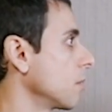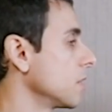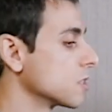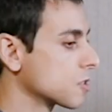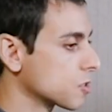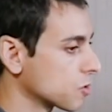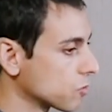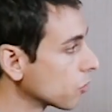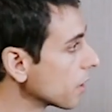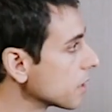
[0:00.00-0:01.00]
I mean, this is
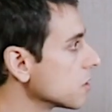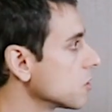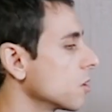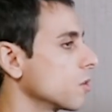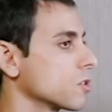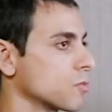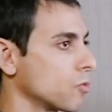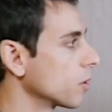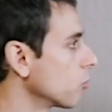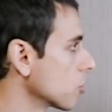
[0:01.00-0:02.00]
way easier. It's
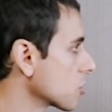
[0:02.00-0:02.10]
way more